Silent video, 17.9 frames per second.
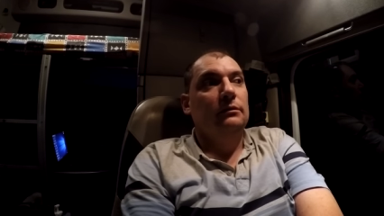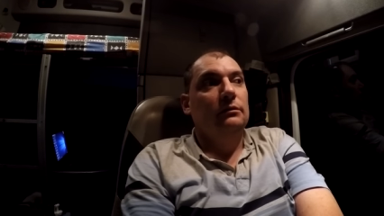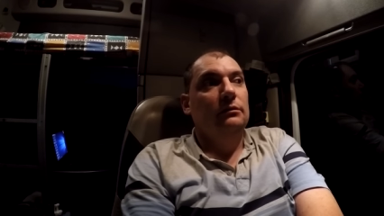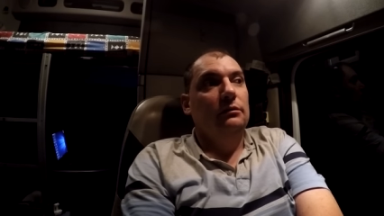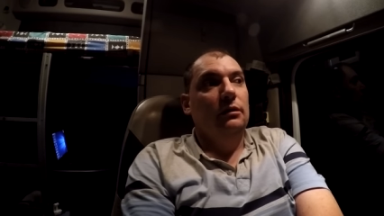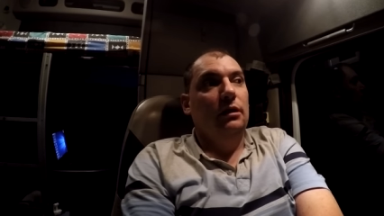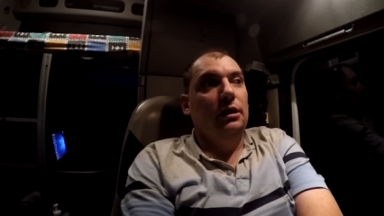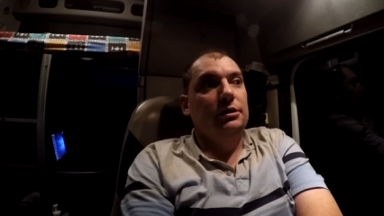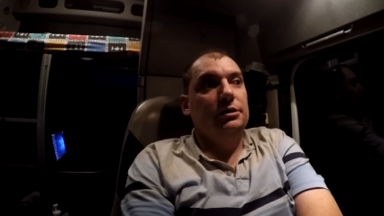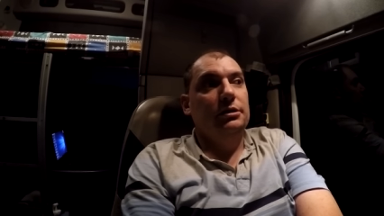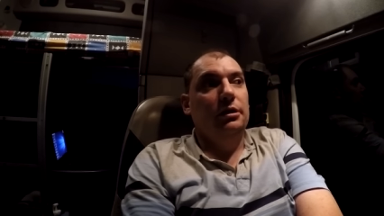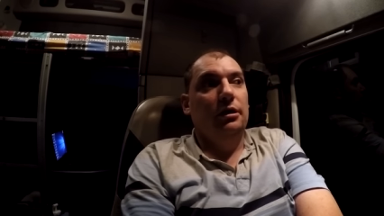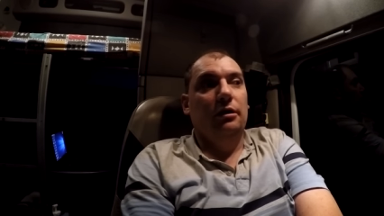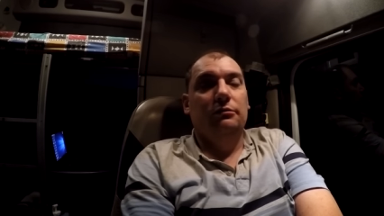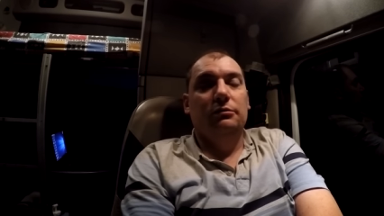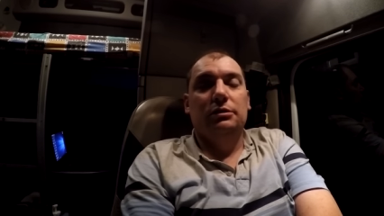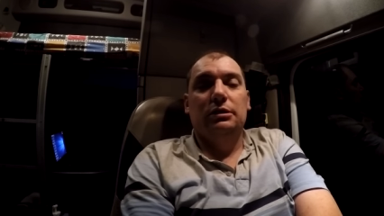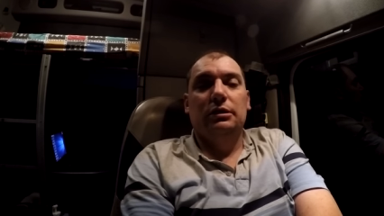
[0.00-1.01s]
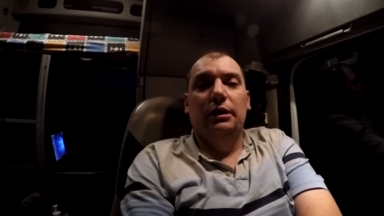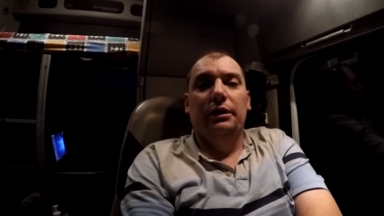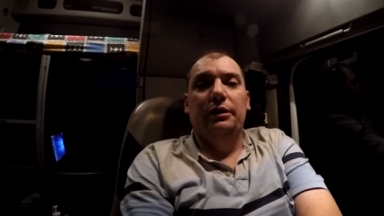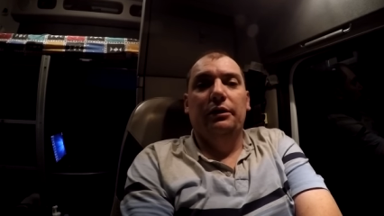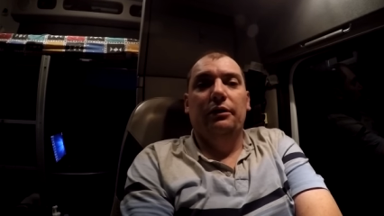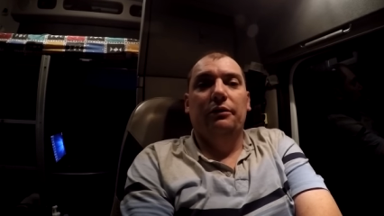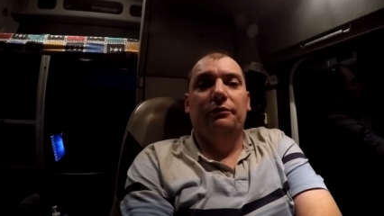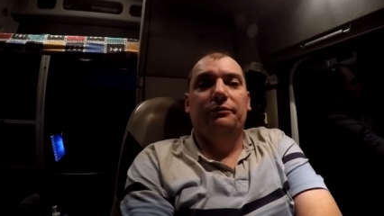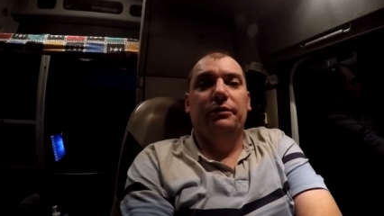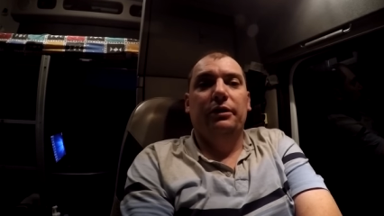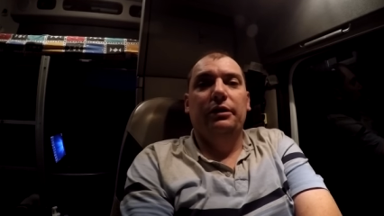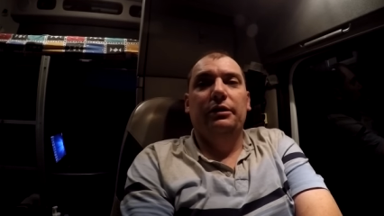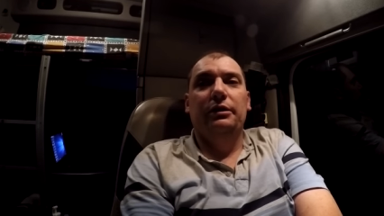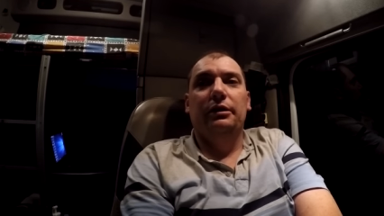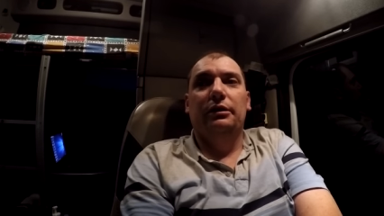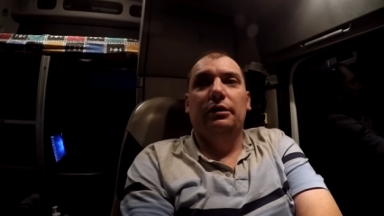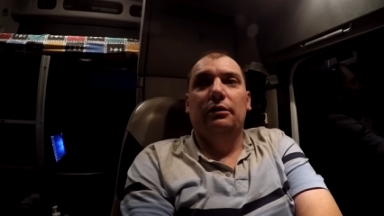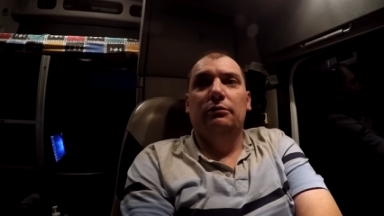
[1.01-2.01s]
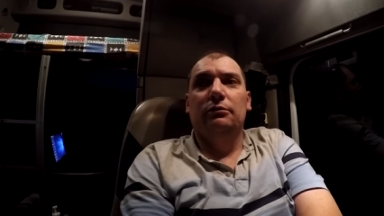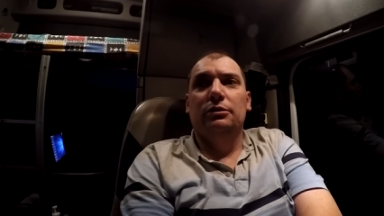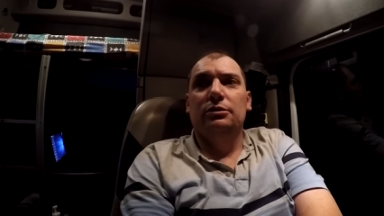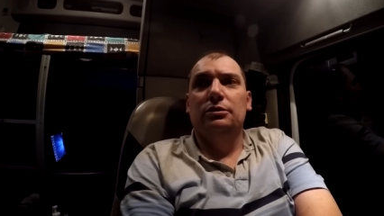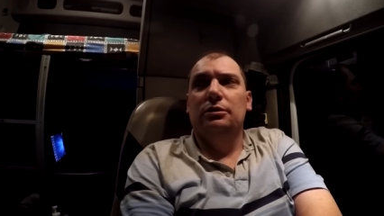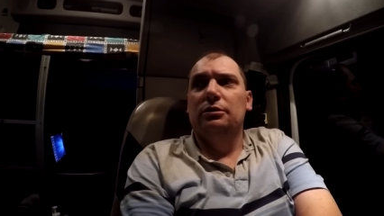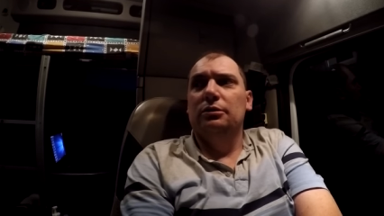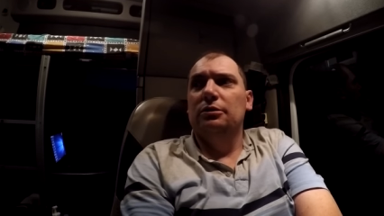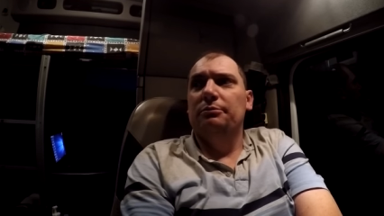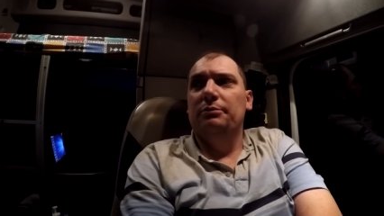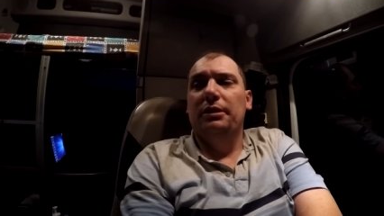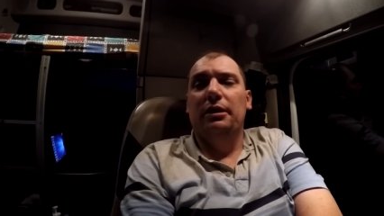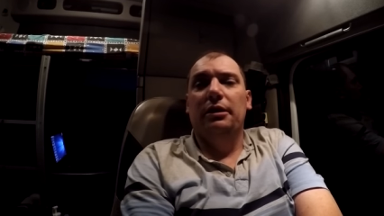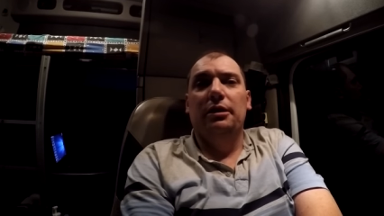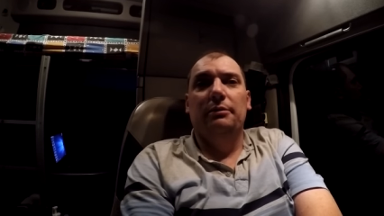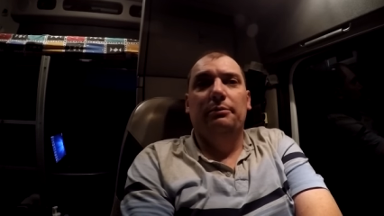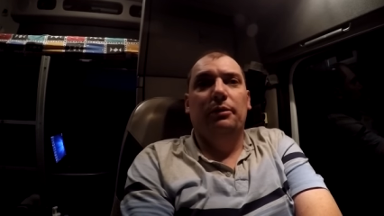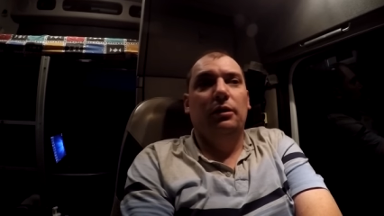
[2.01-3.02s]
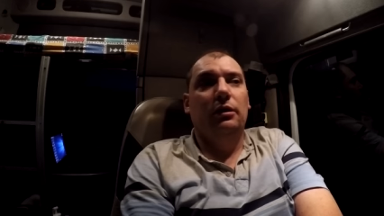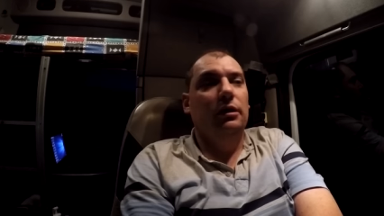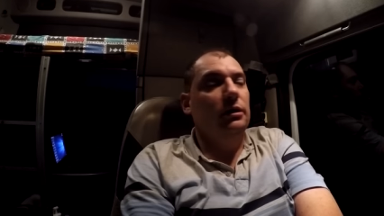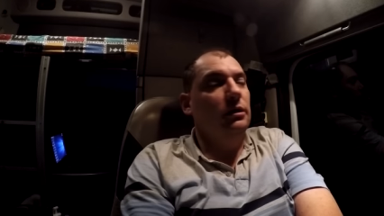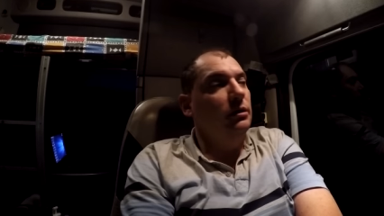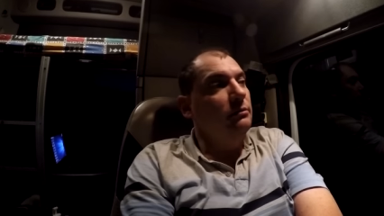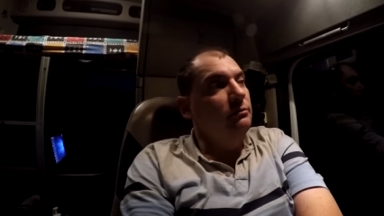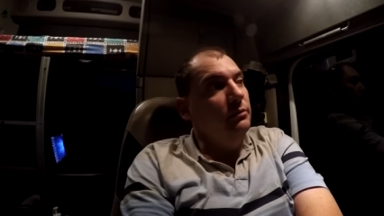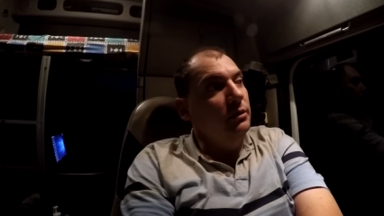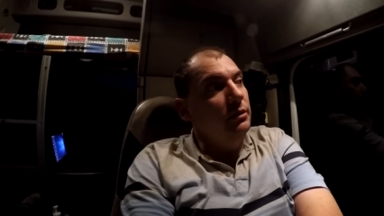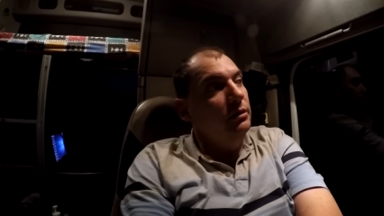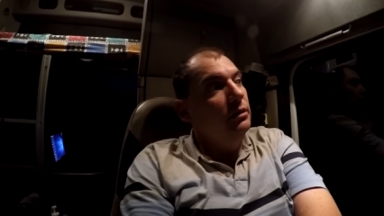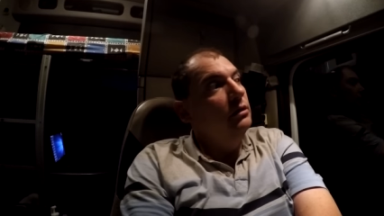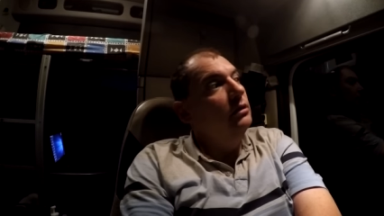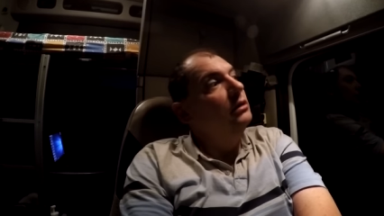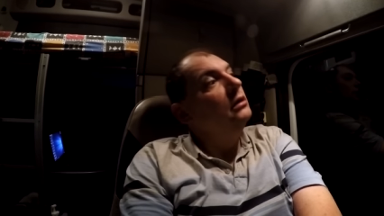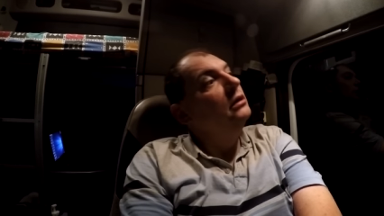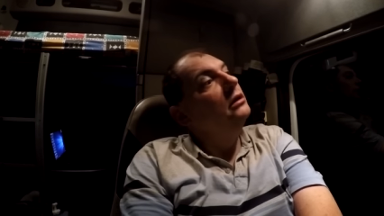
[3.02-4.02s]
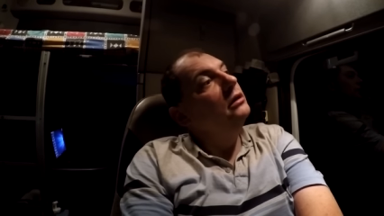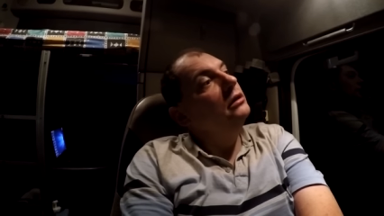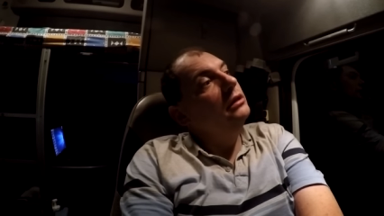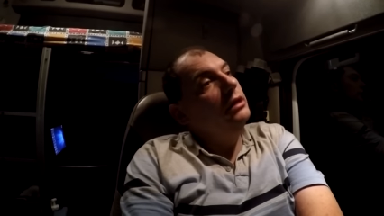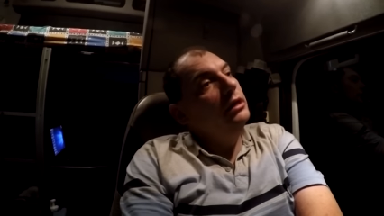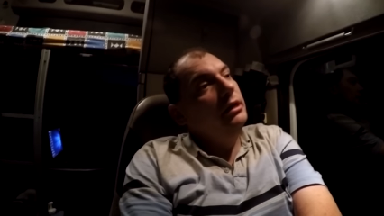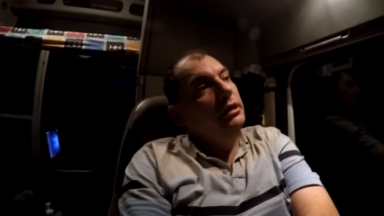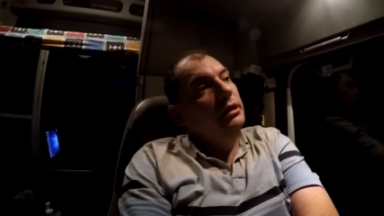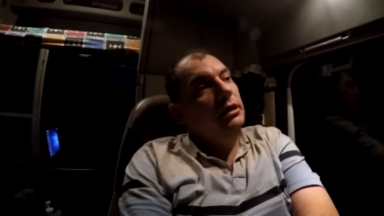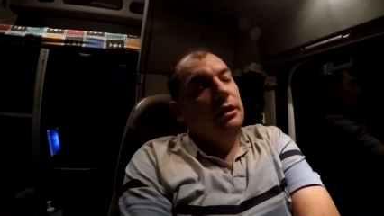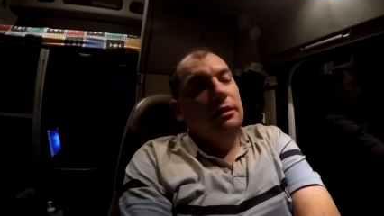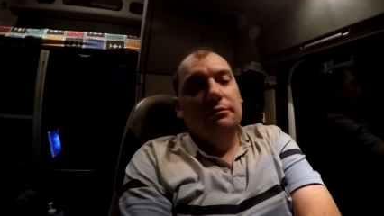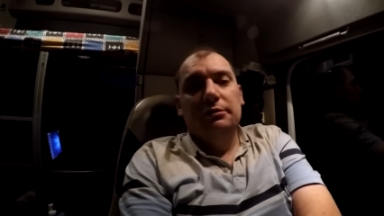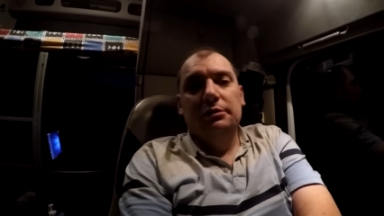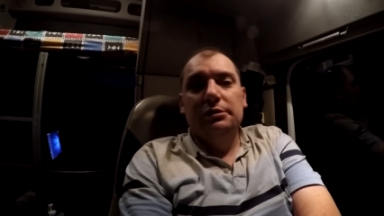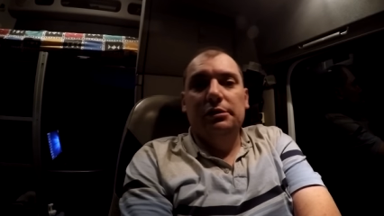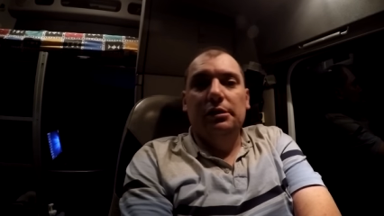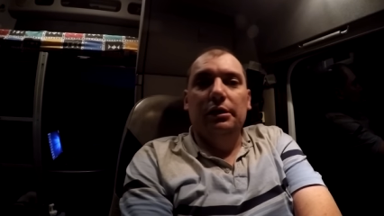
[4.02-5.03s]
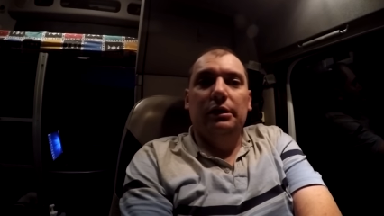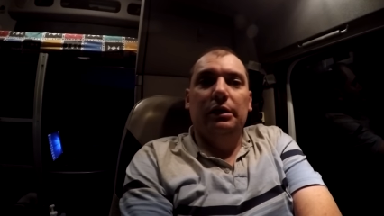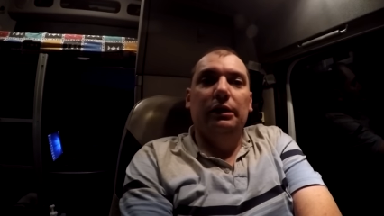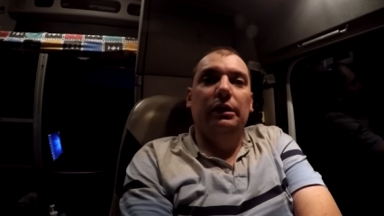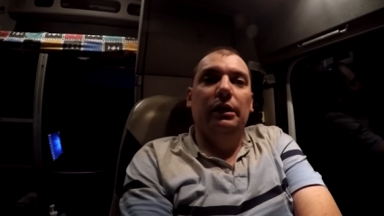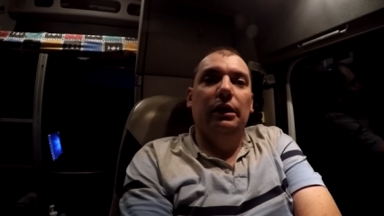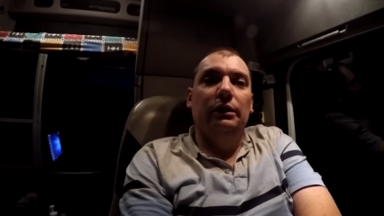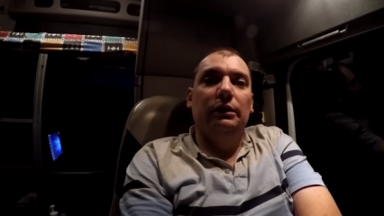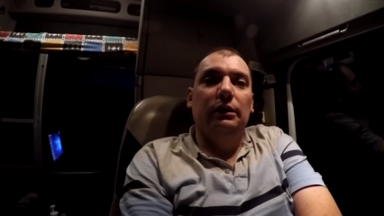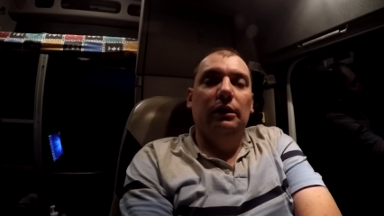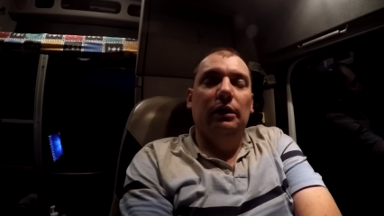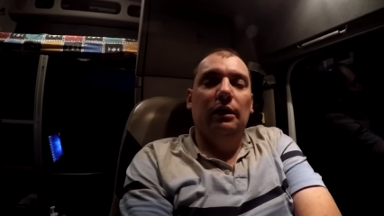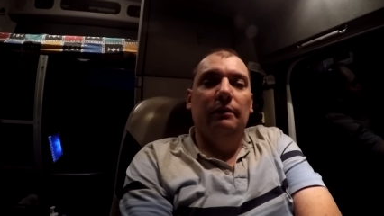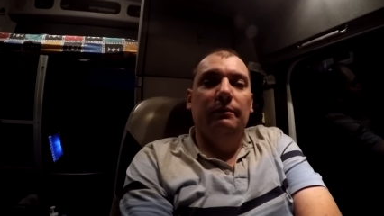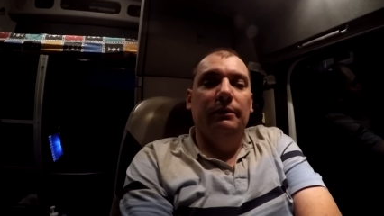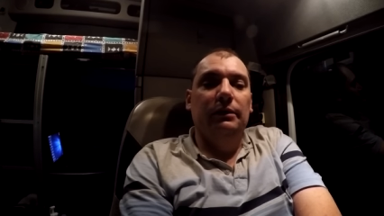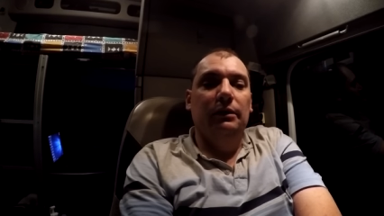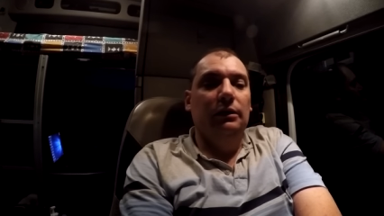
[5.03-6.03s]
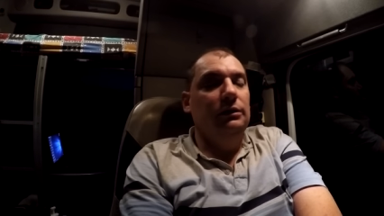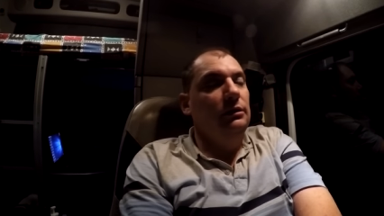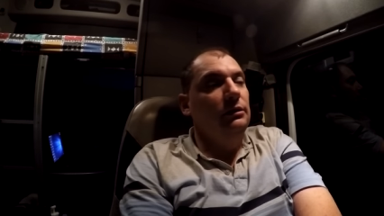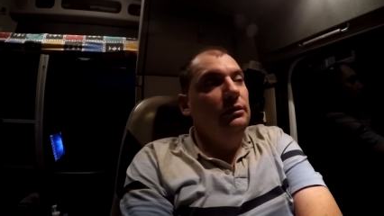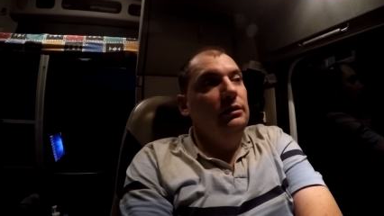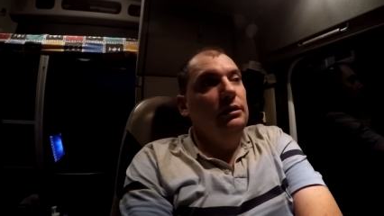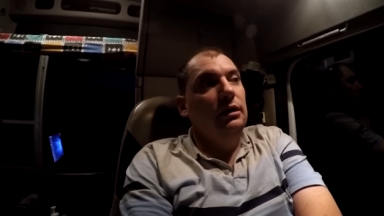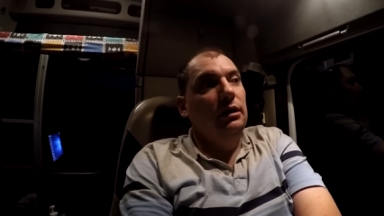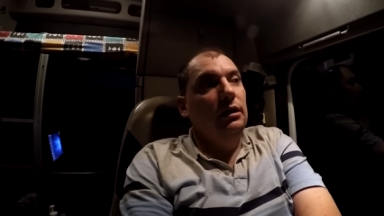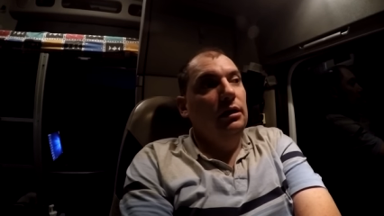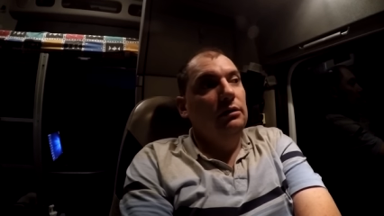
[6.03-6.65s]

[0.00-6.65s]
actually I was kind of afraid that there wasn't going to be any parking, but then I was looking at the Lebanon, Indiana.